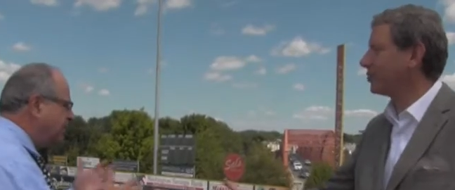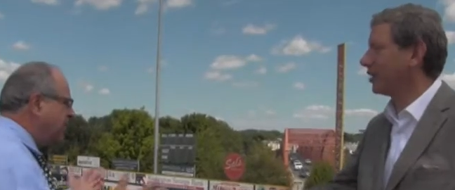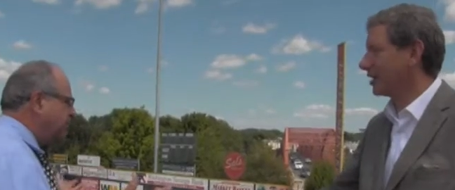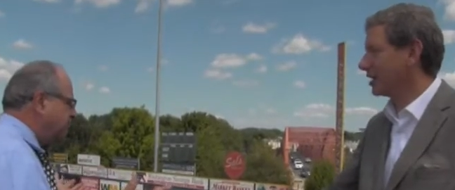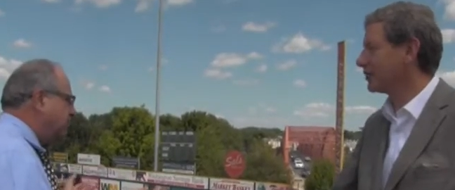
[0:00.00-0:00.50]

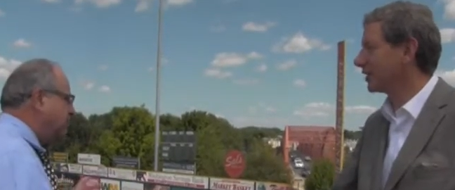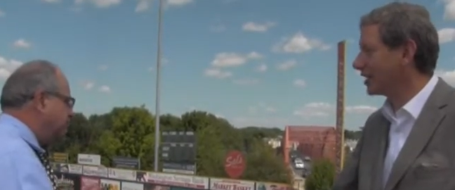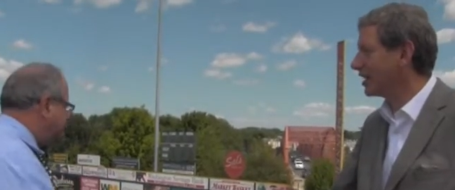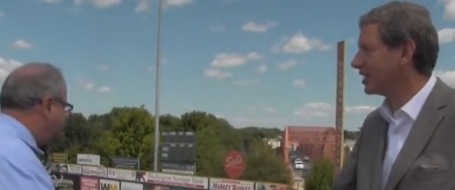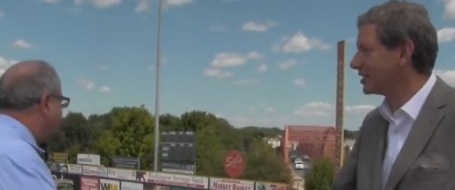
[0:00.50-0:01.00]
Speaker 1: parties for
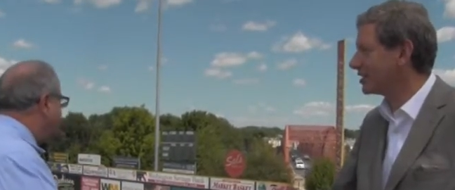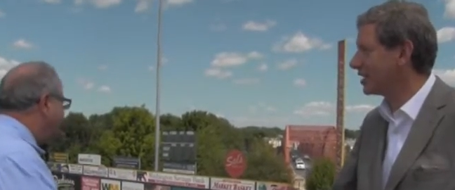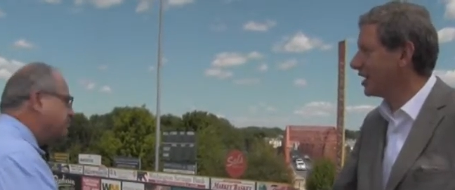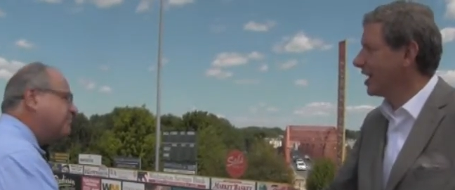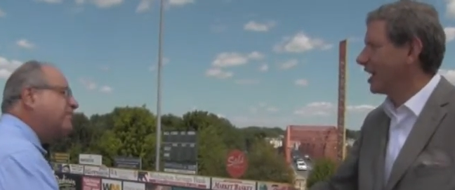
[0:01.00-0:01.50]
kids,
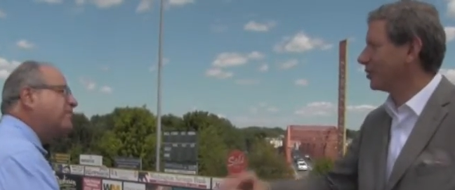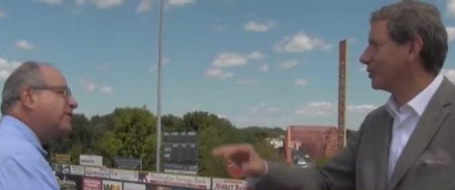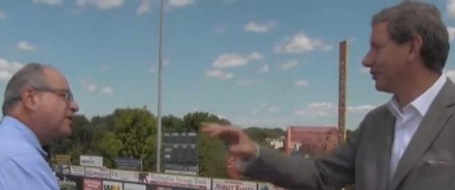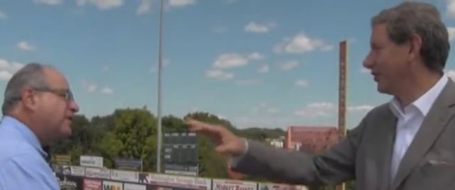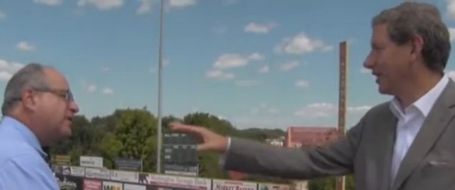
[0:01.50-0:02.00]
yeah. and
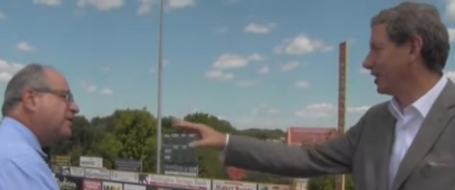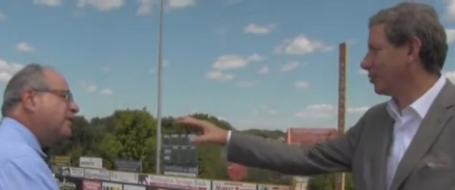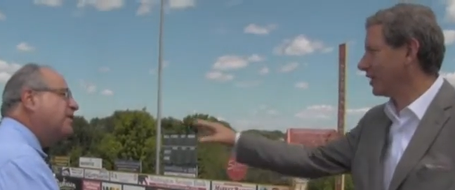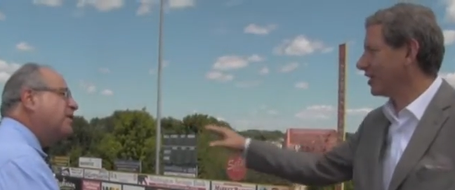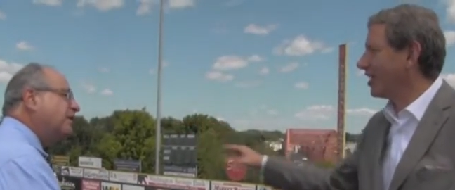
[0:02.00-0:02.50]
we fill it
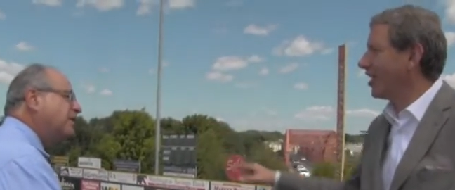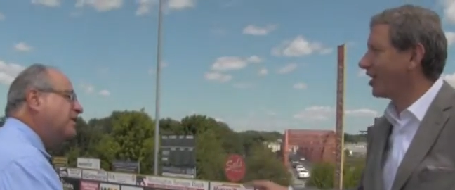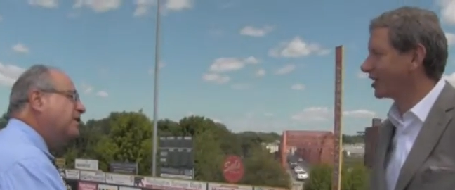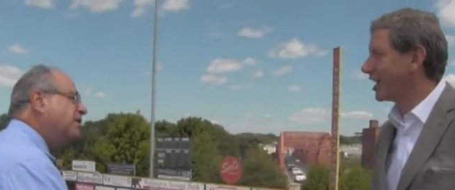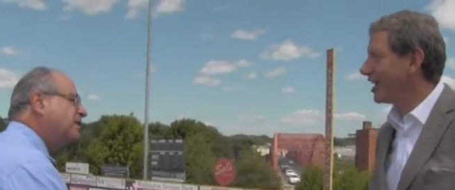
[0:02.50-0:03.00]
with
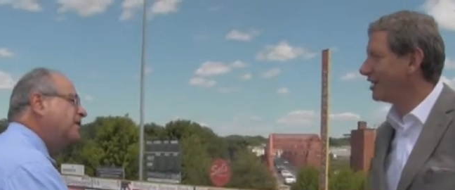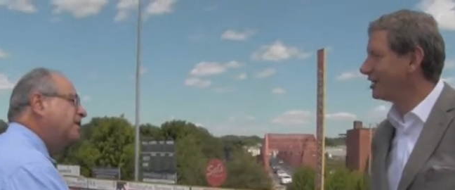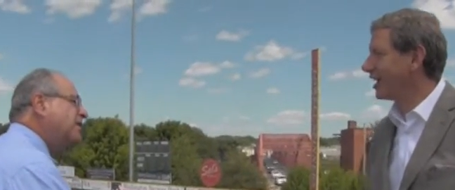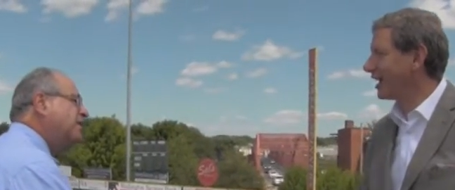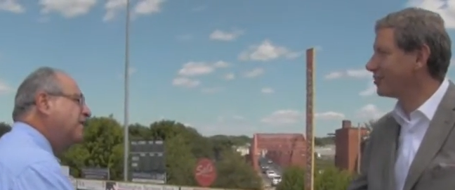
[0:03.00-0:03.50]
arcade
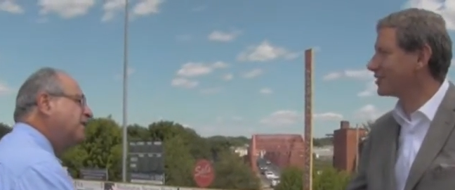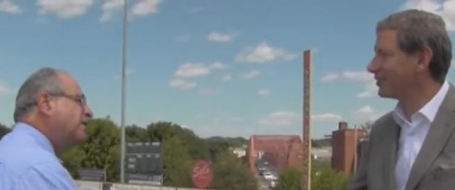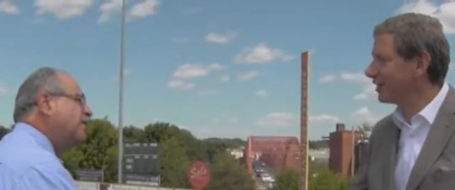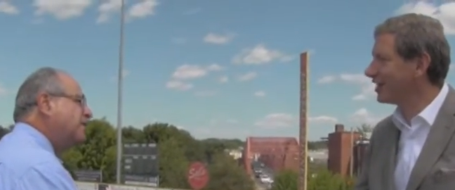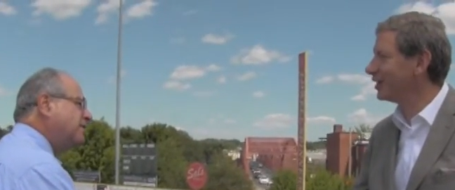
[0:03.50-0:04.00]
games
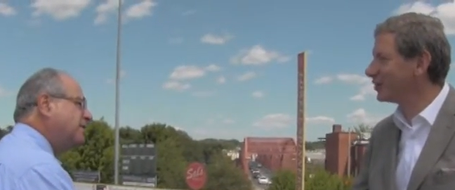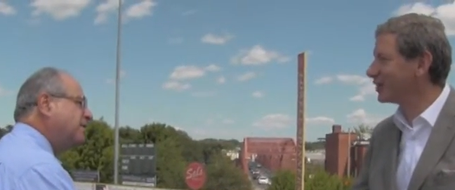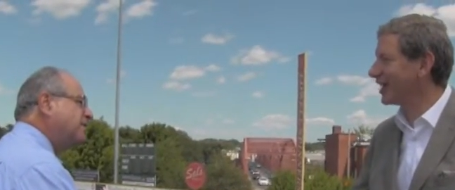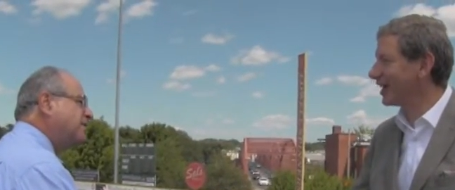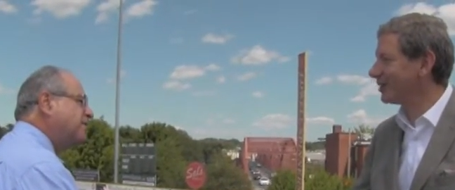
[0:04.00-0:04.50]
and video
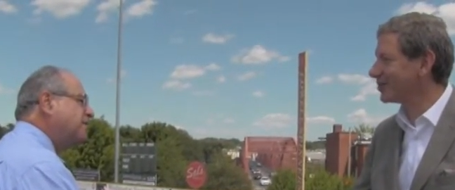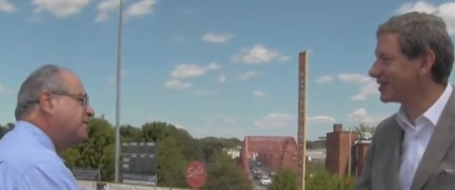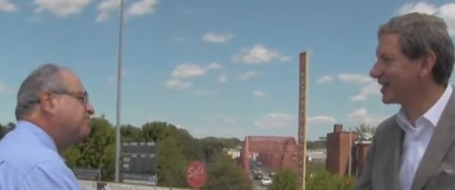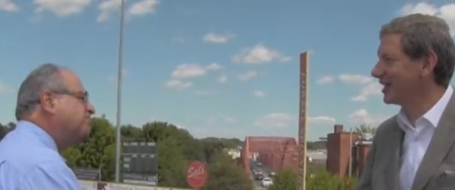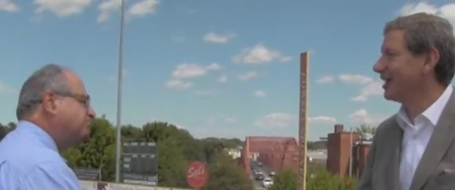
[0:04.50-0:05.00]
games.
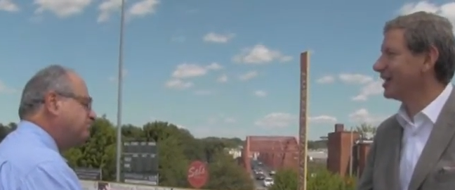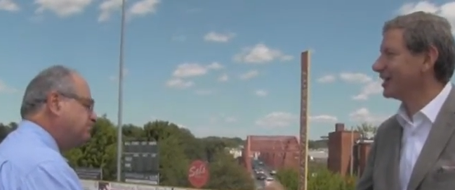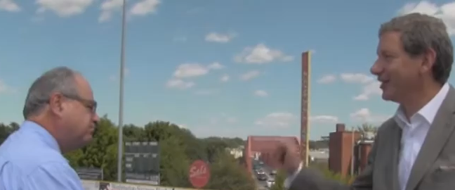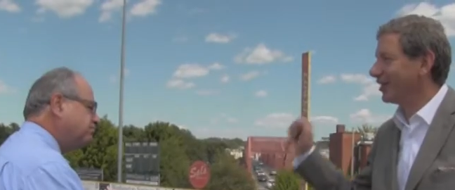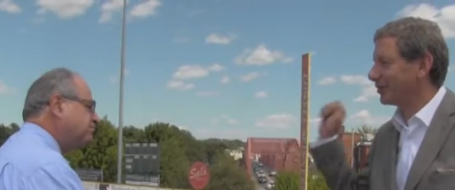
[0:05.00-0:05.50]

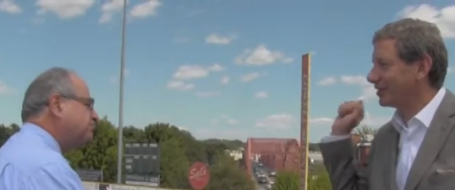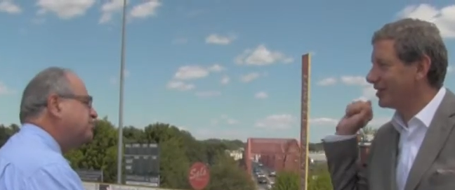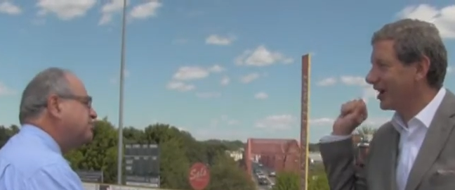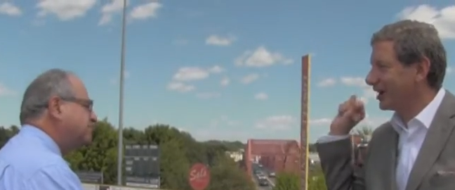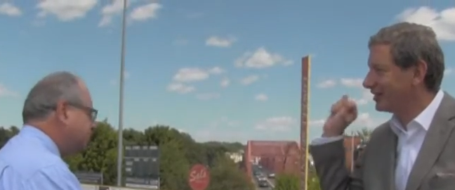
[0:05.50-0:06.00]
You know,
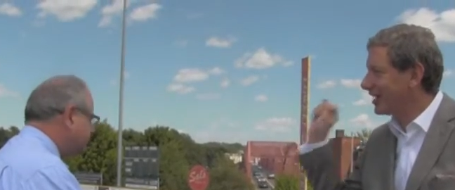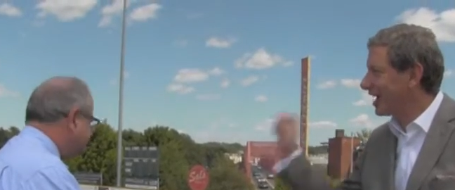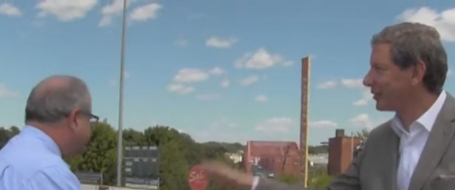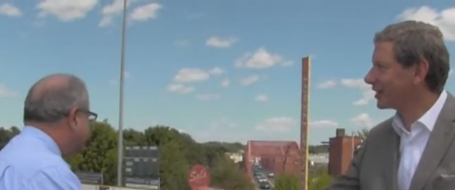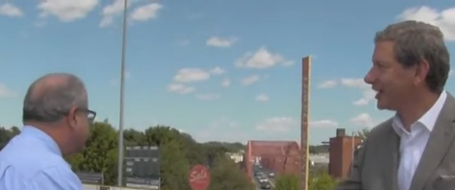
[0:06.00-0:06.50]
uh,
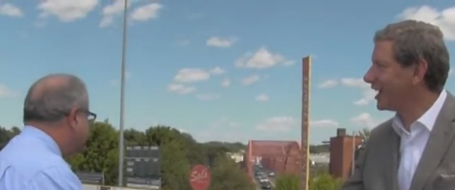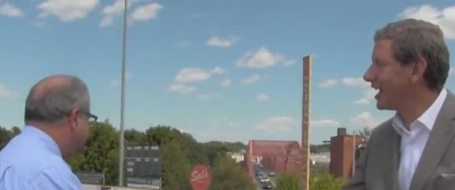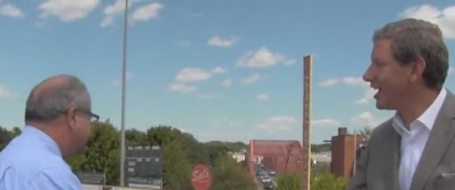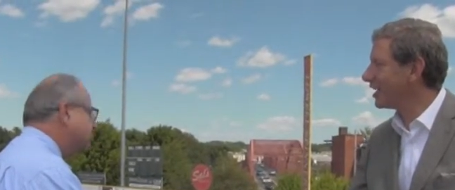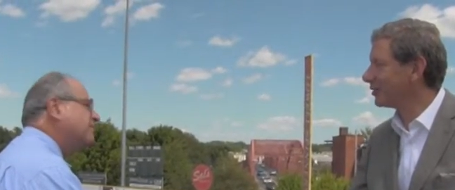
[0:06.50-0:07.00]
down the
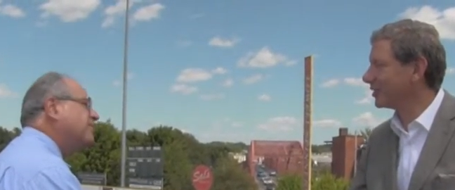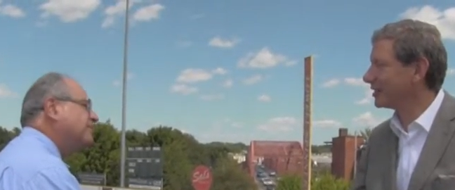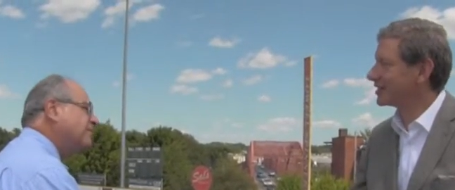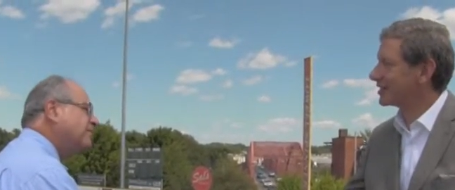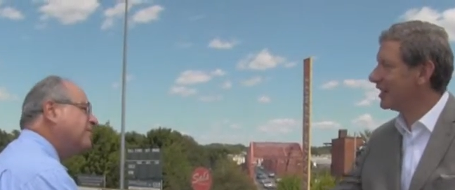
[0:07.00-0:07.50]
clown
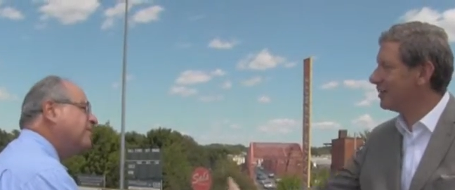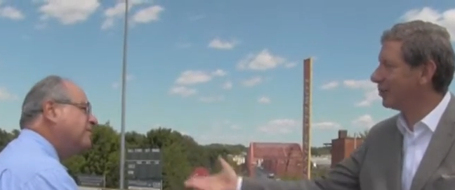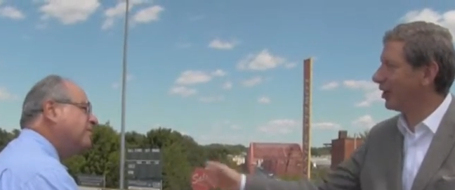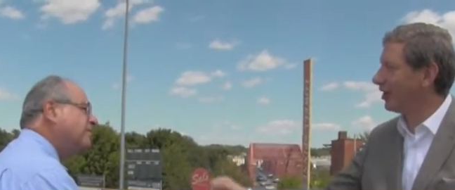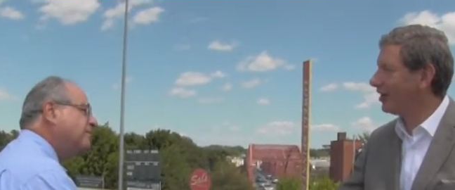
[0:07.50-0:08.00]
and skee
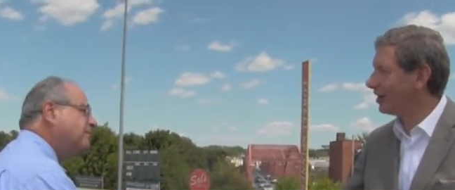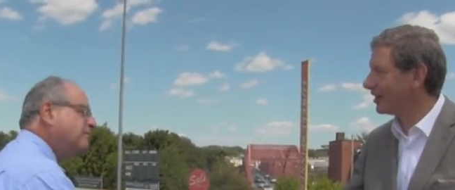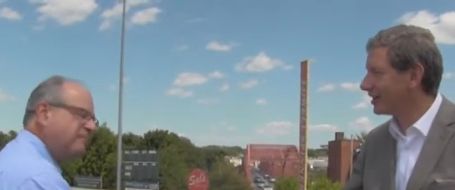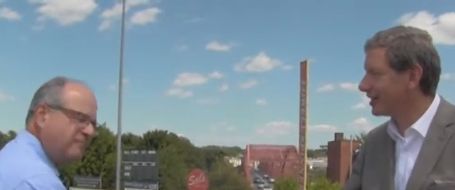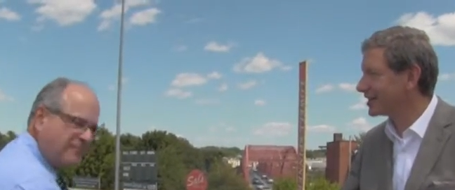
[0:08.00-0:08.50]
ball
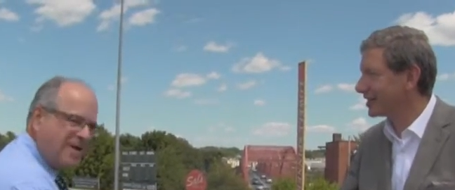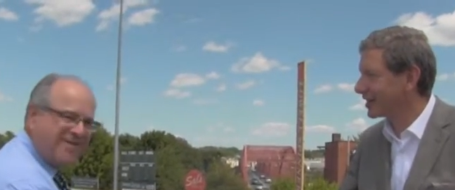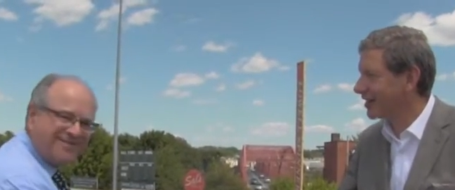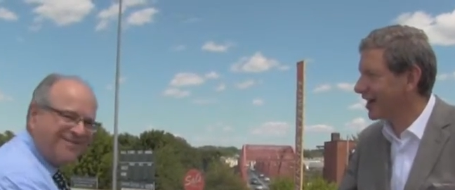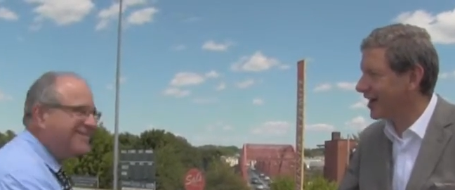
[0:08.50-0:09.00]
and things
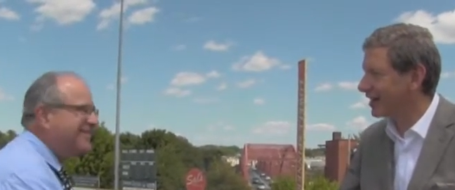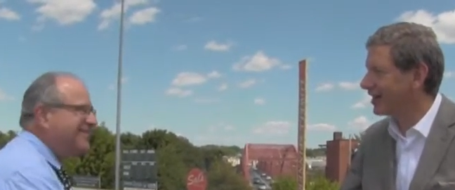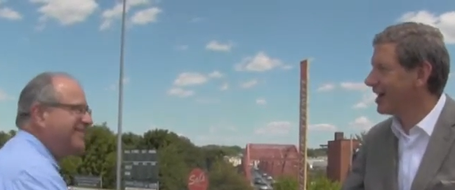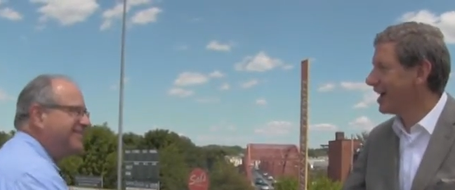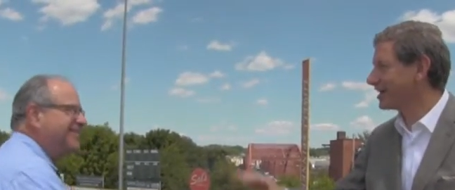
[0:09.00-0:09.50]
like that,
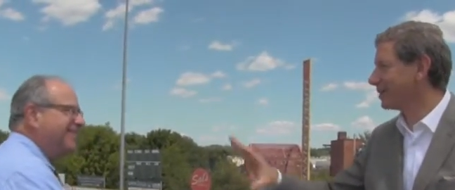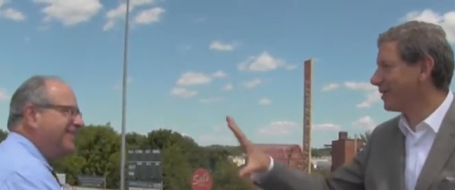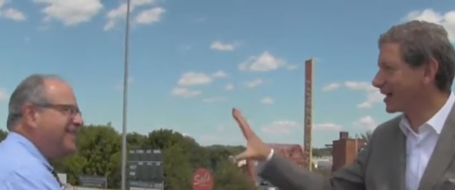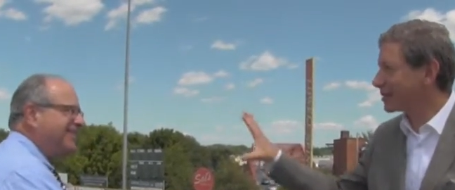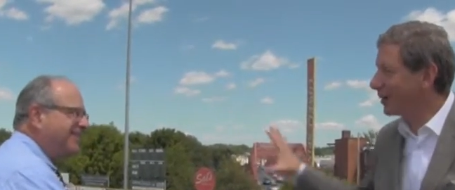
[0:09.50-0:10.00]
and some
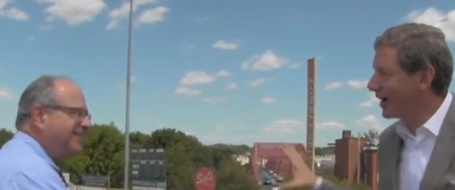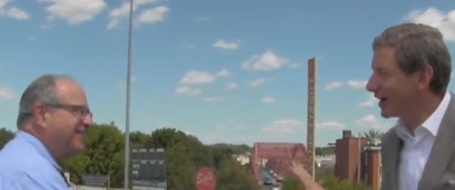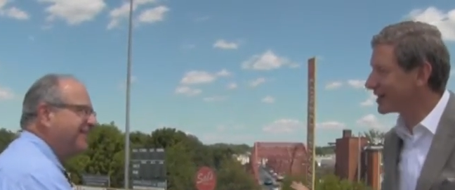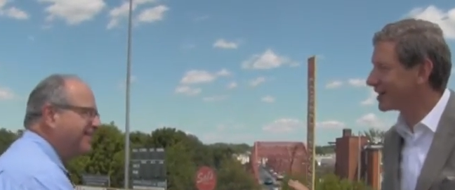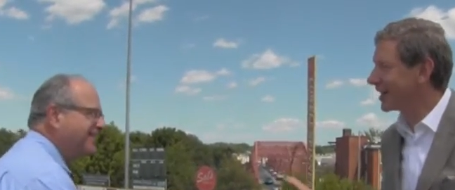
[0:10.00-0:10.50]
Xbox